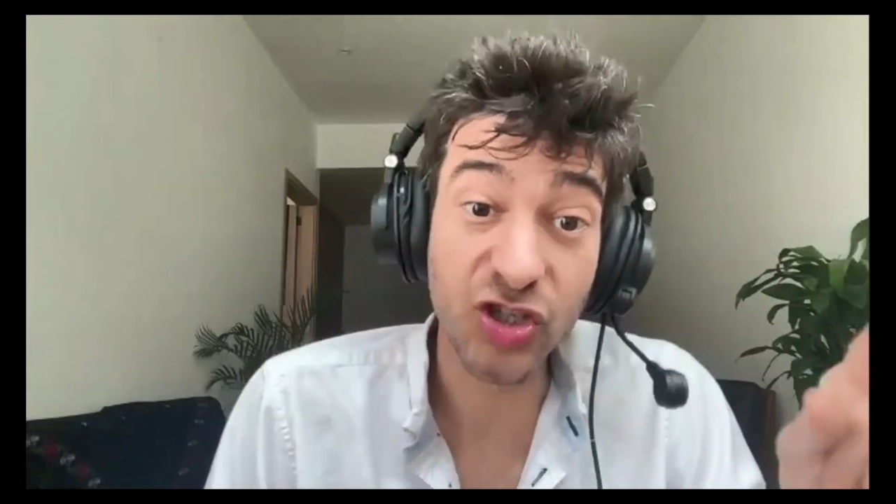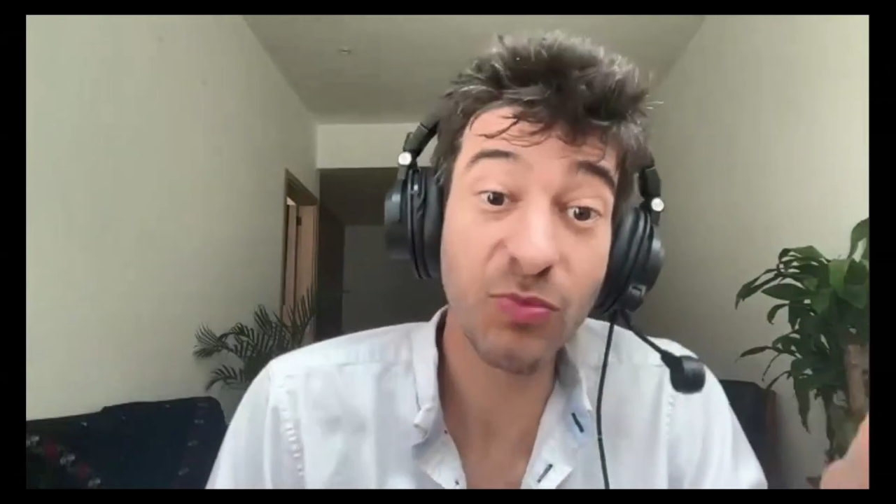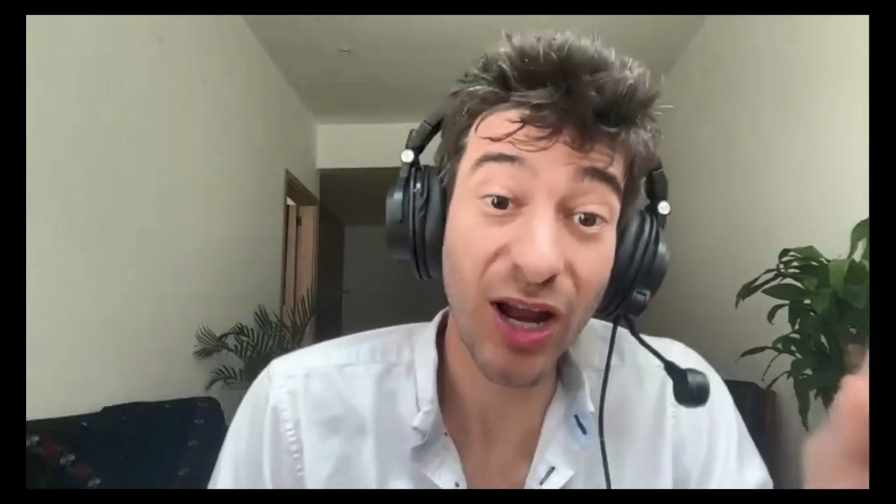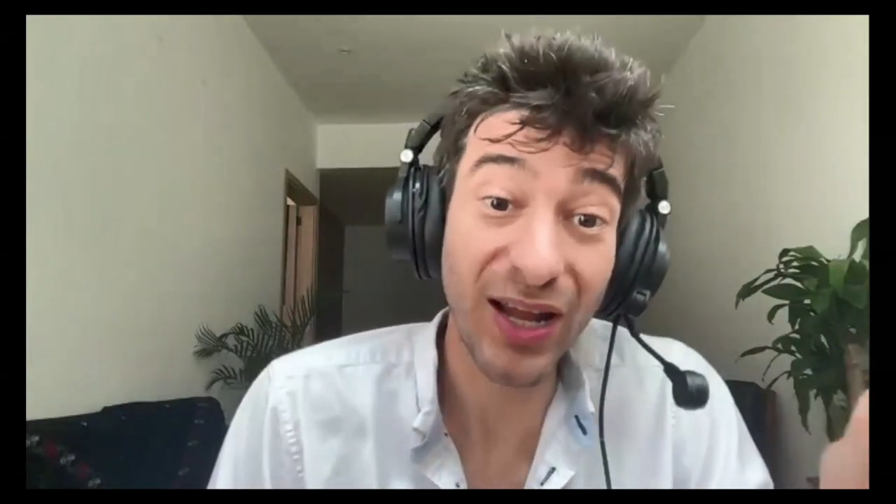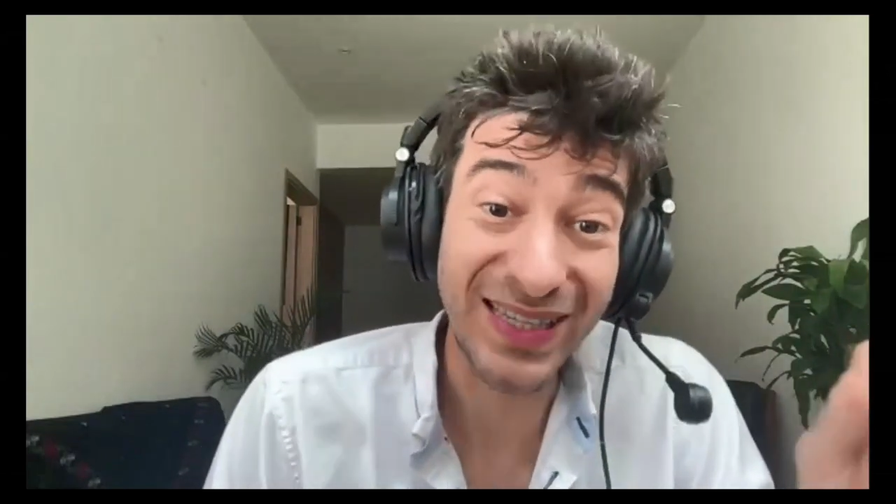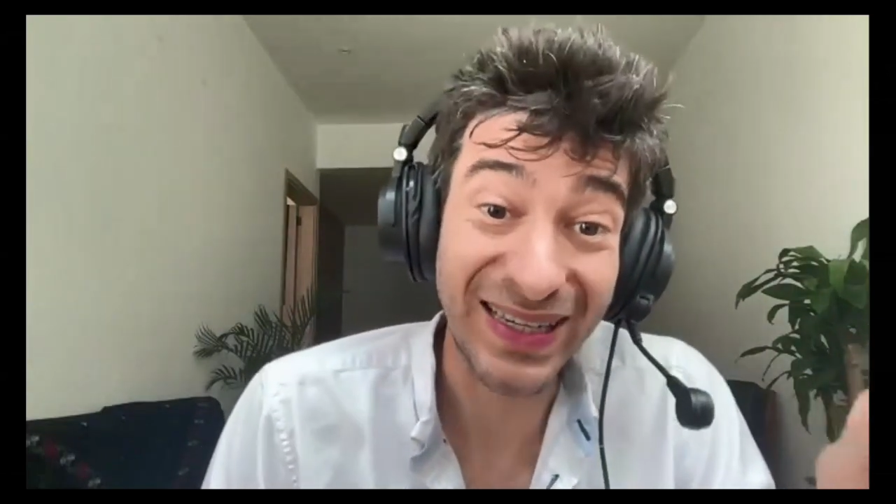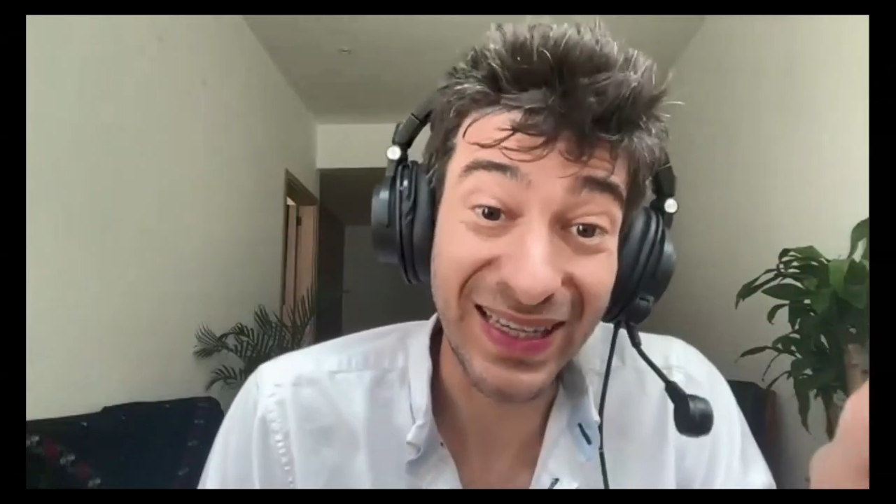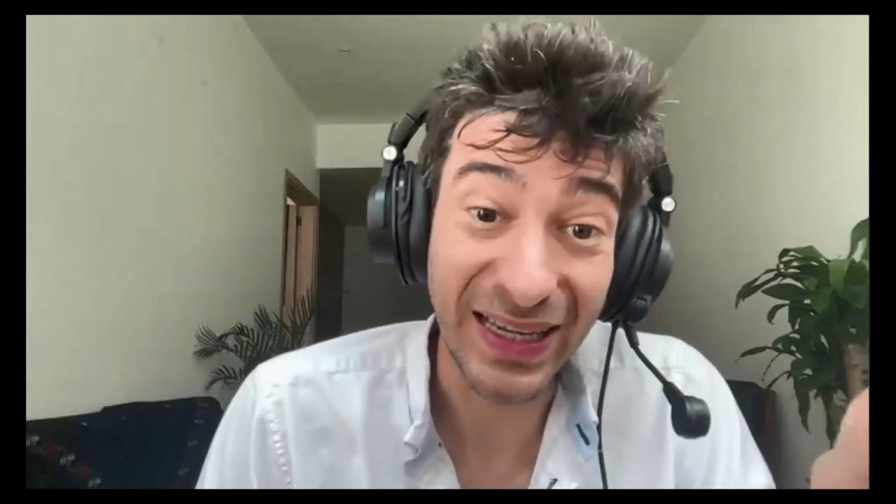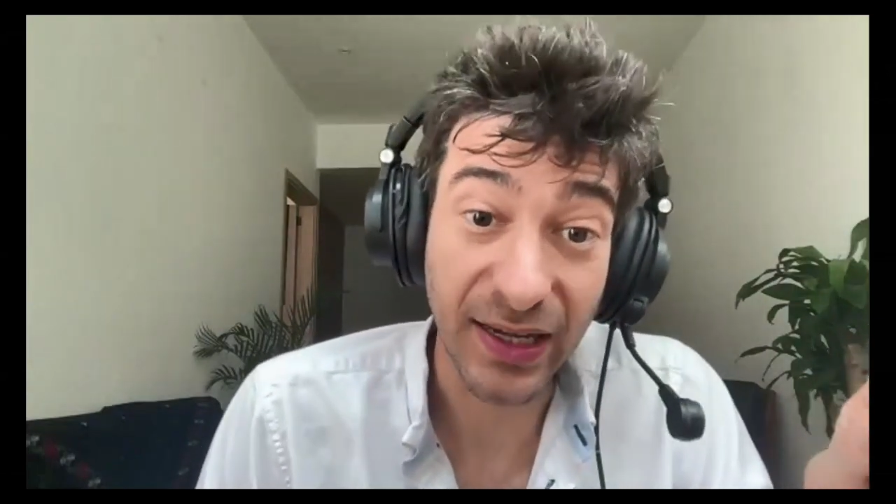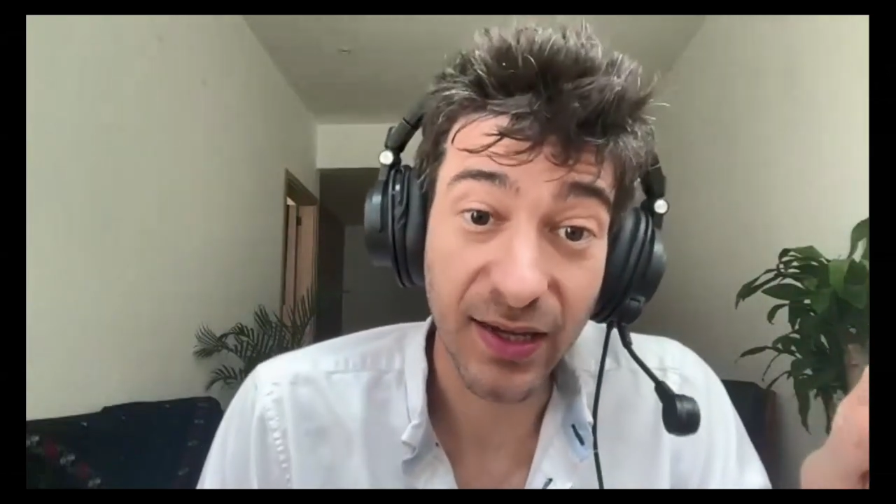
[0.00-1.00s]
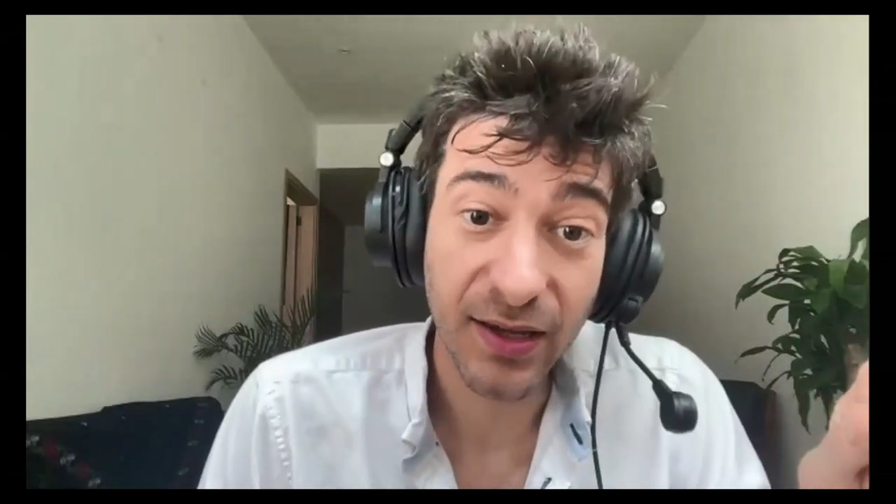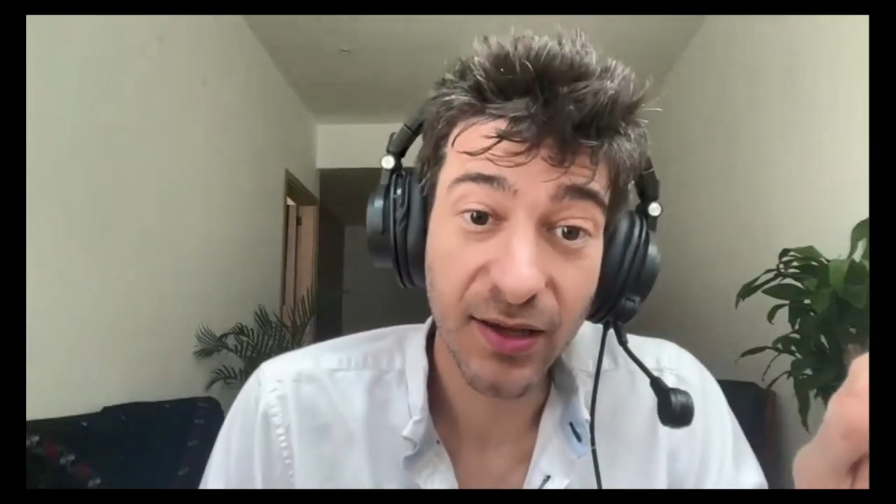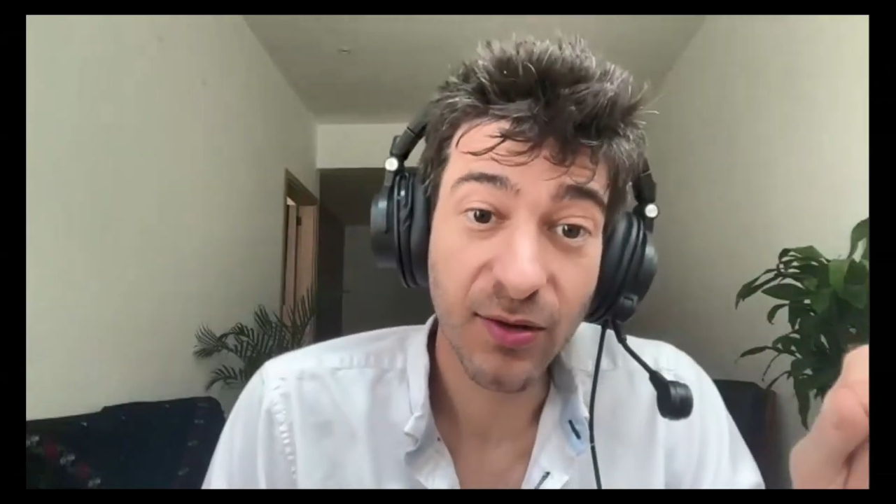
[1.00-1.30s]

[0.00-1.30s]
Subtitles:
Shimon HaTzadik,